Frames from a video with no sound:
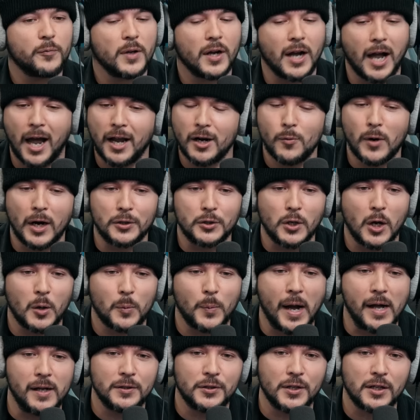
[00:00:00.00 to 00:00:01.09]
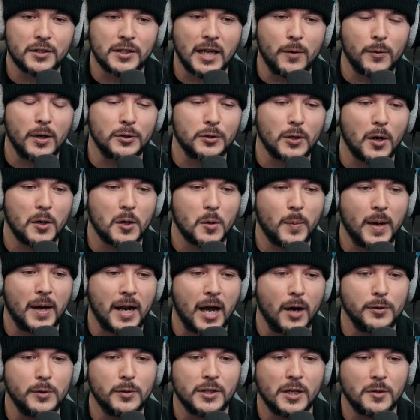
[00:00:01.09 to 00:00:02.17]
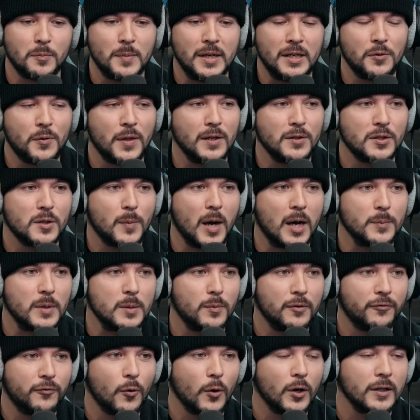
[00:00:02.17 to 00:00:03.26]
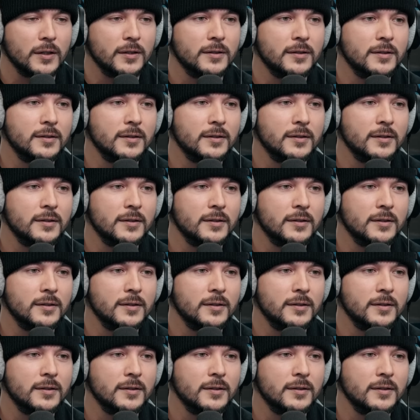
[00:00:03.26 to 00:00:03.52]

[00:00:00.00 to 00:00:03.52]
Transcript: Like, I don't want to talk politics. I want to talk about how you said mean things about me before.